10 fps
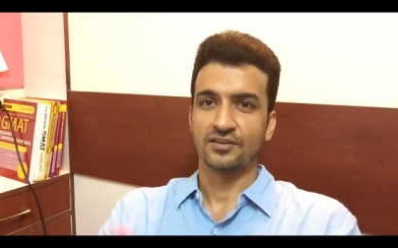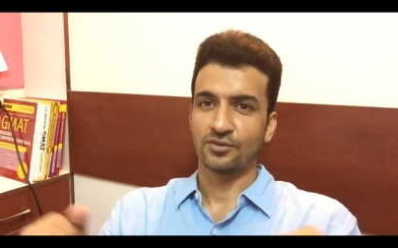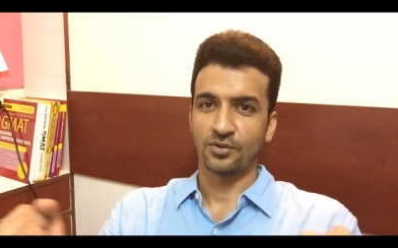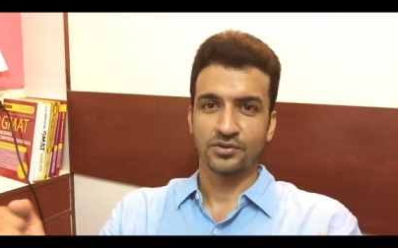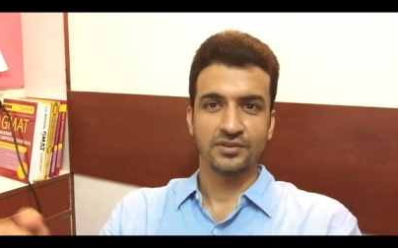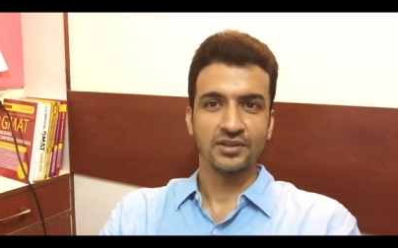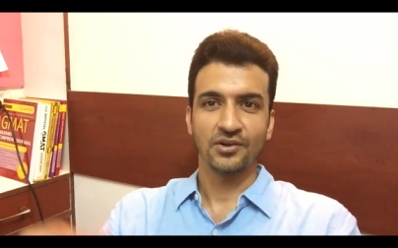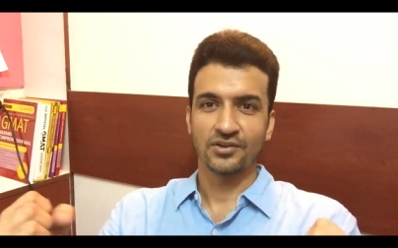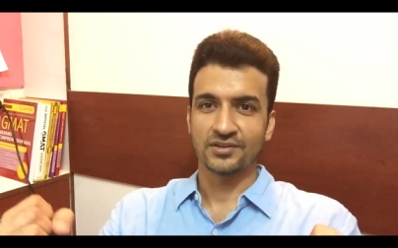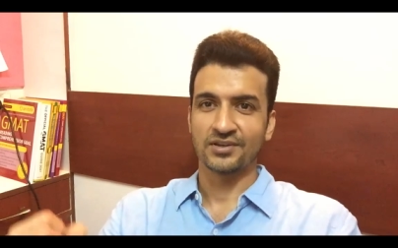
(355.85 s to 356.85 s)
So you see,
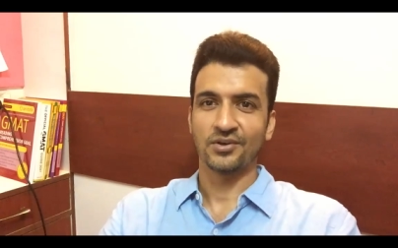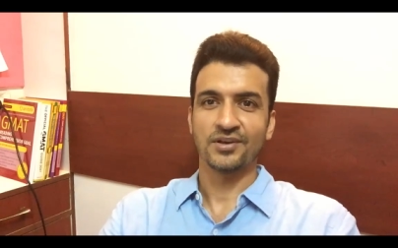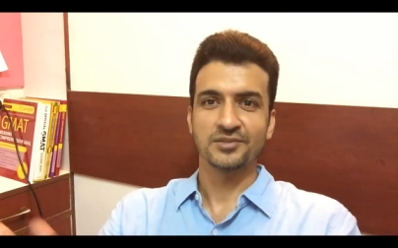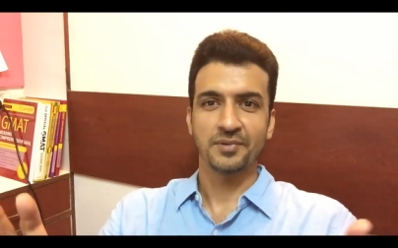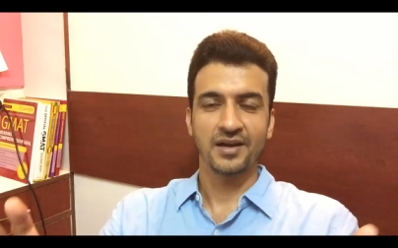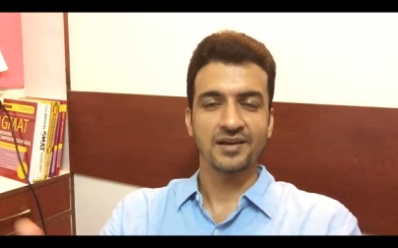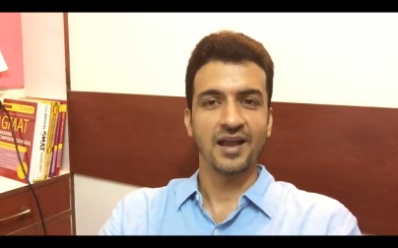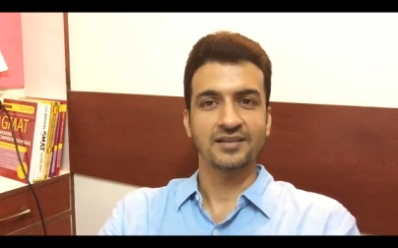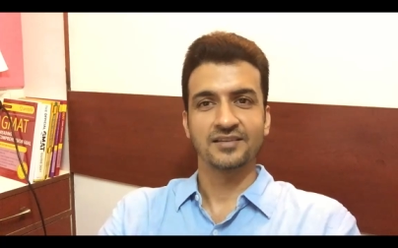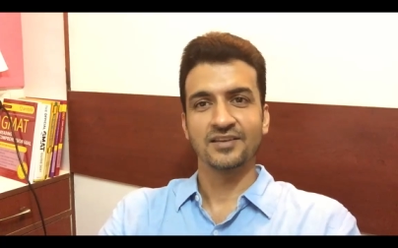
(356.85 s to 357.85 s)
the knowledge part
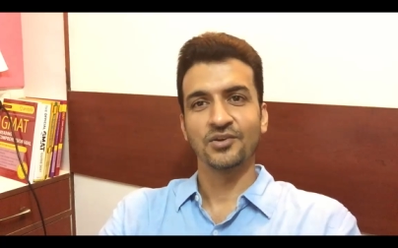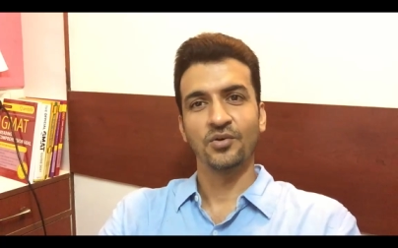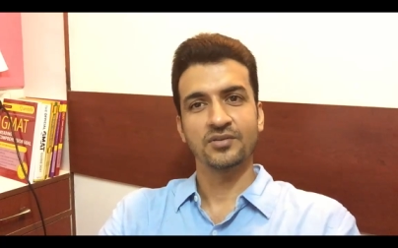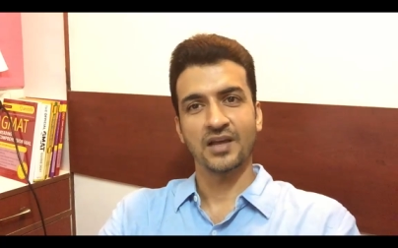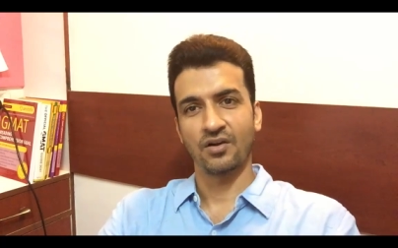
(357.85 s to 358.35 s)
actually goes